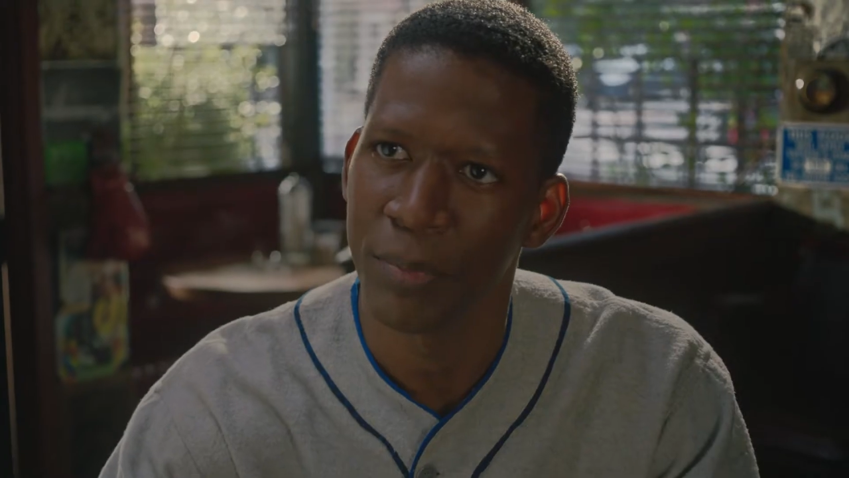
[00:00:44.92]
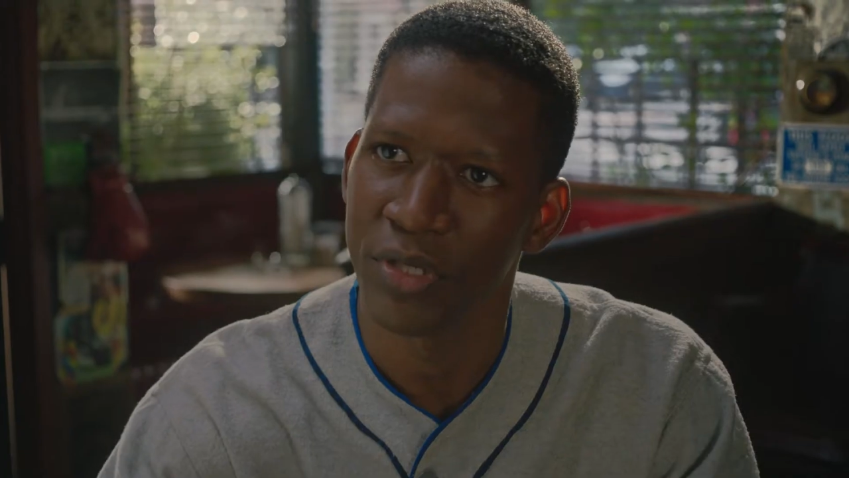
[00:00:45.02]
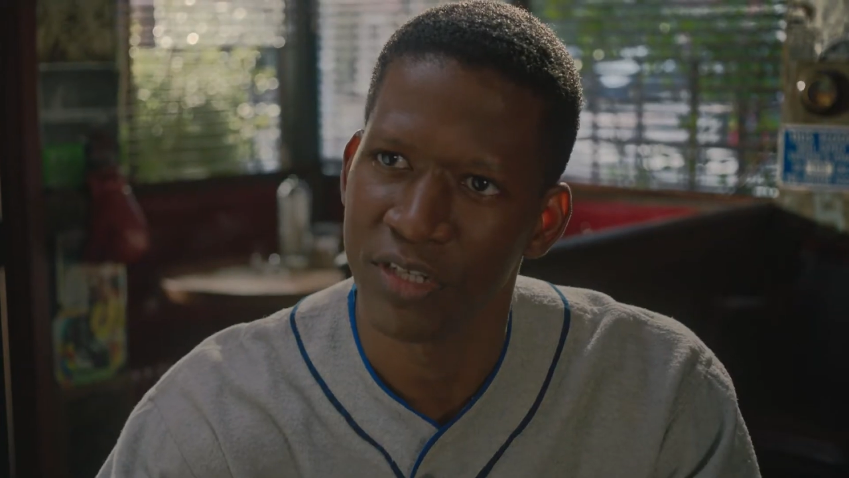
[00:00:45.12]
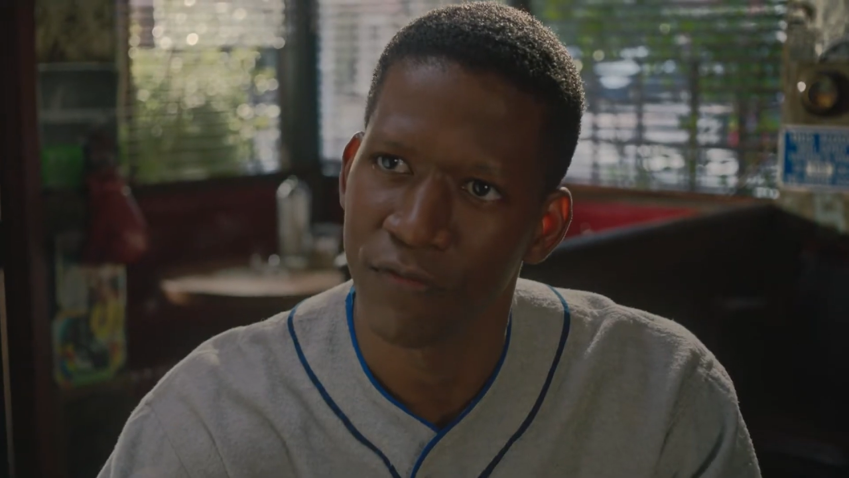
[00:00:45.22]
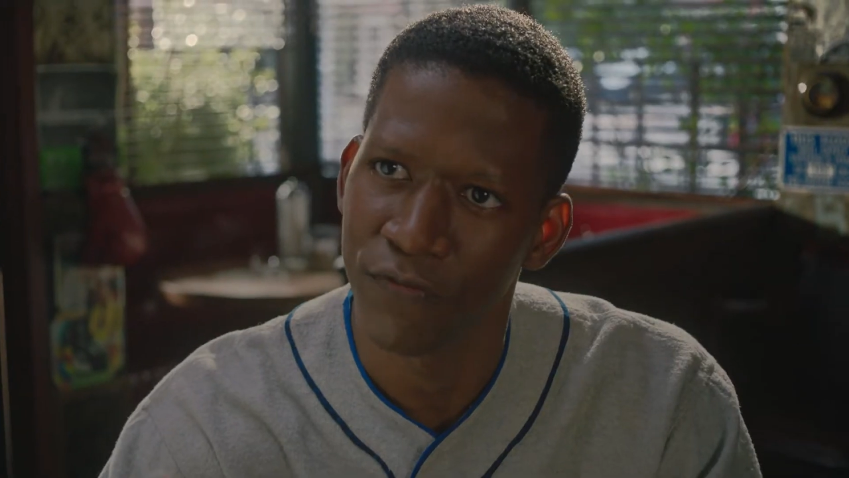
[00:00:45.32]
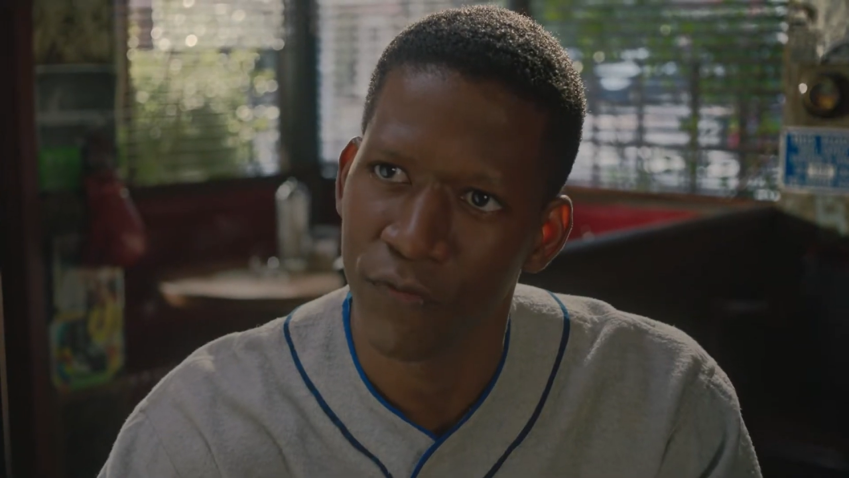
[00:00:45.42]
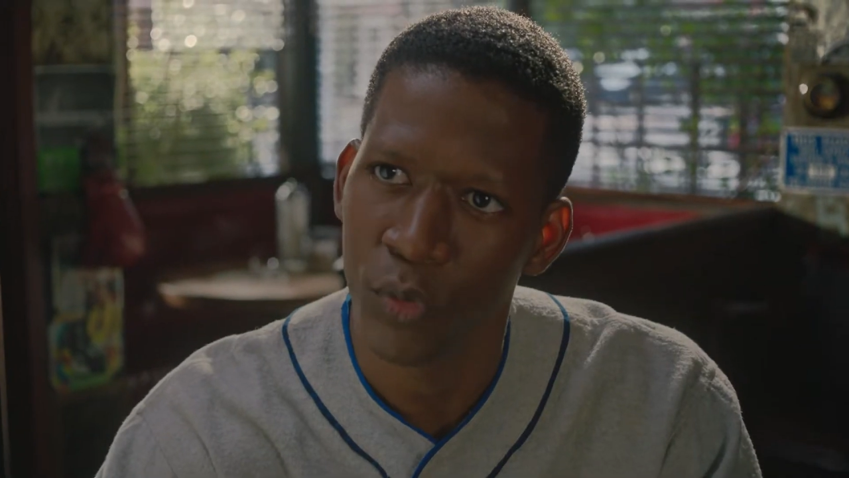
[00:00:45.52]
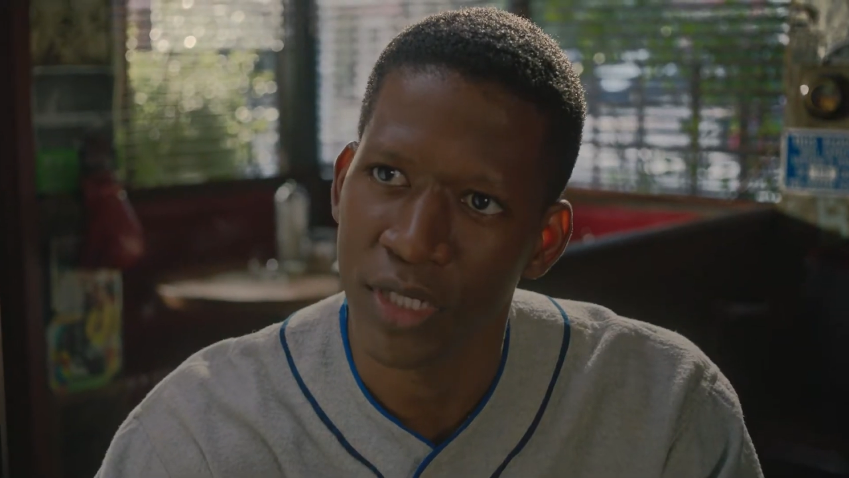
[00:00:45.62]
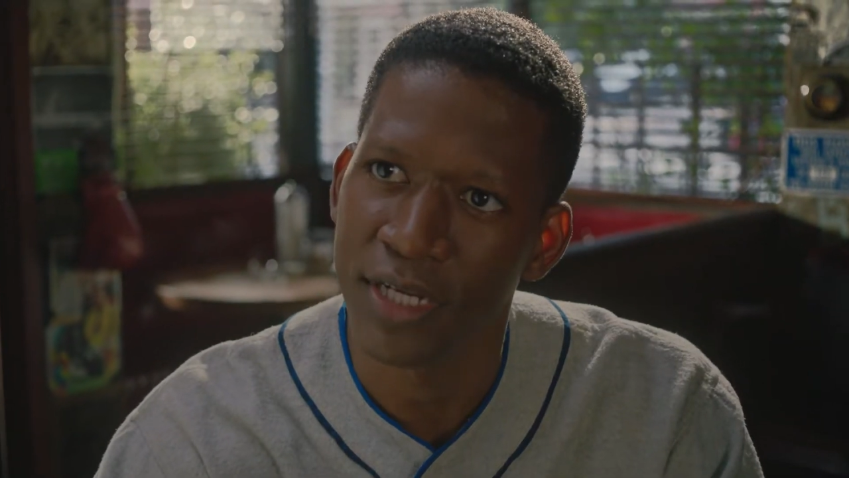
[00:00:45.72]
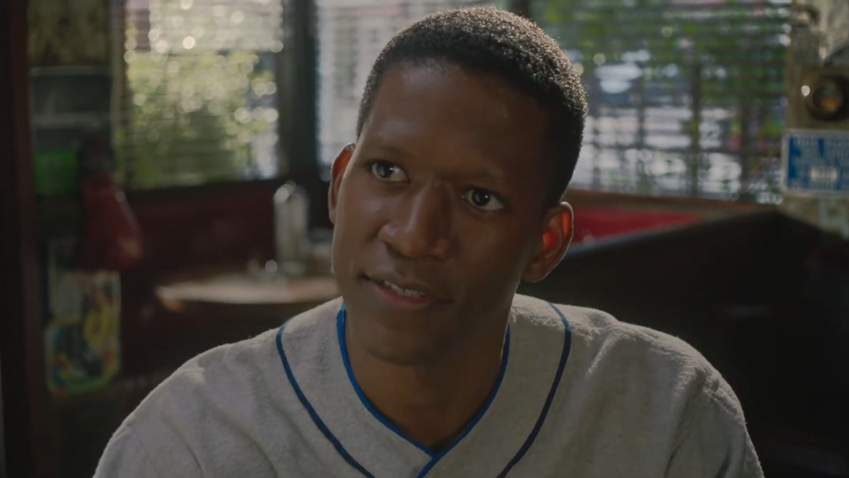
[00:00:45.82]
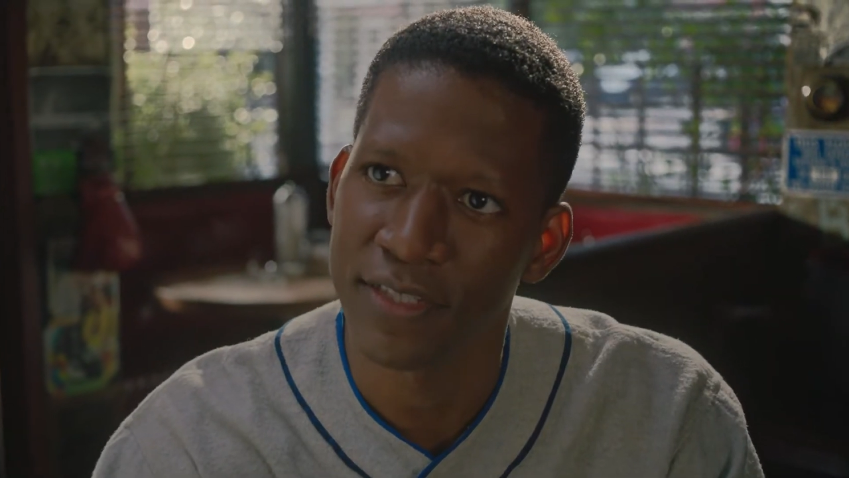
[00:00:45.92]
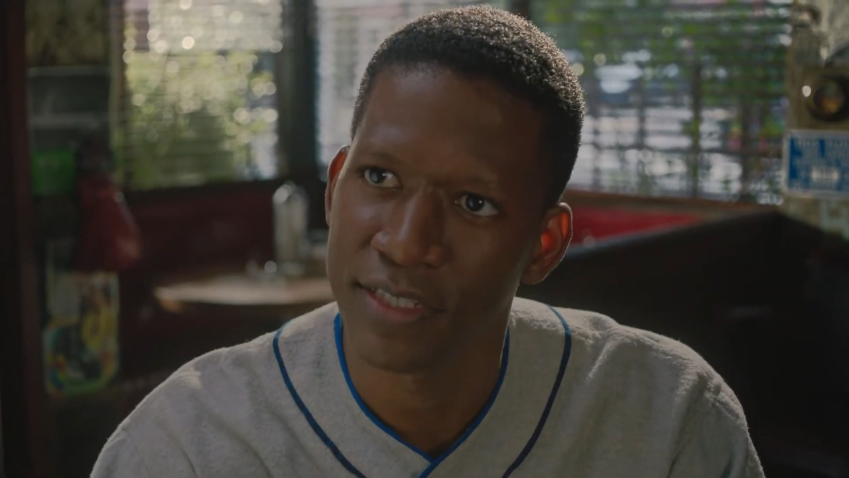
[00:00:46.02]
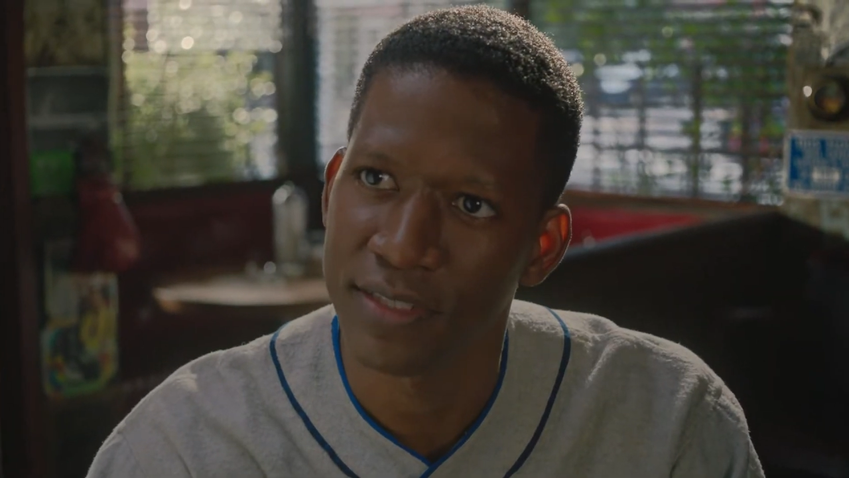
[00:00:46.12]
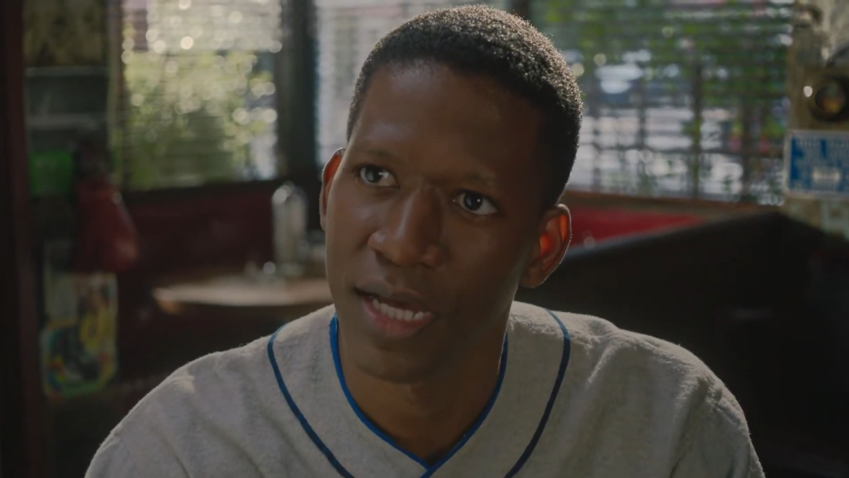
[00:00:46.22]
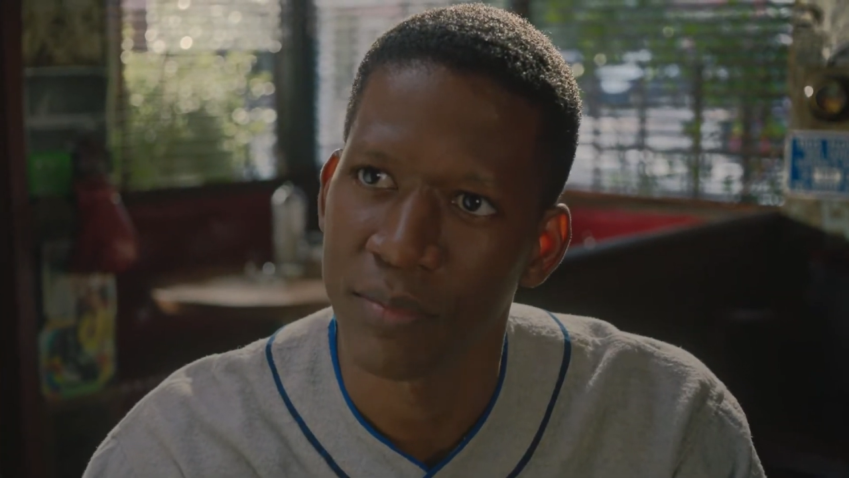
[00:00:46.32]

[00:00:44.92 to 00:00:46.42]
I bunted 46